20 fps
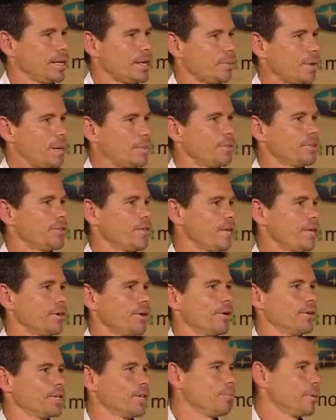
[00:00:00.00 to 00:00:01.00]
People think,
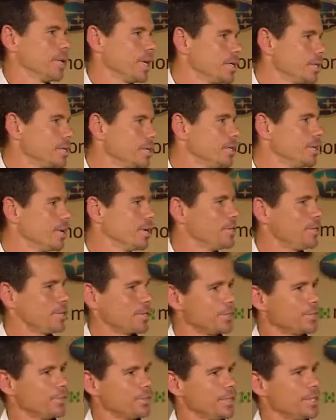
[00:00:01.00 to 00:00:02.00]
oh, you're blessed, you
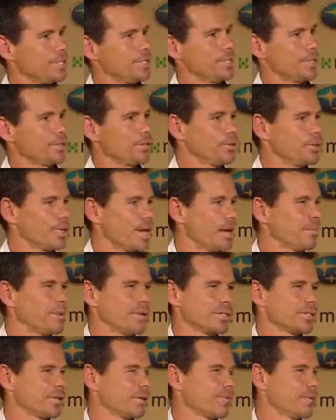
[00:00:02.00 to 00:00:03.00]
can do this, you can do that, but
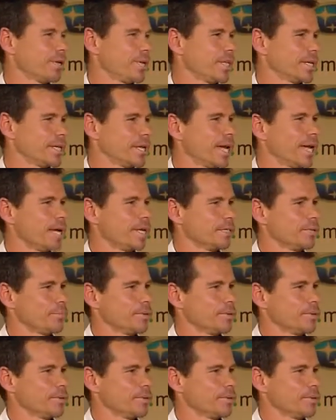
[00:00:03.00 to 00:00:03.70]
it's not really the case.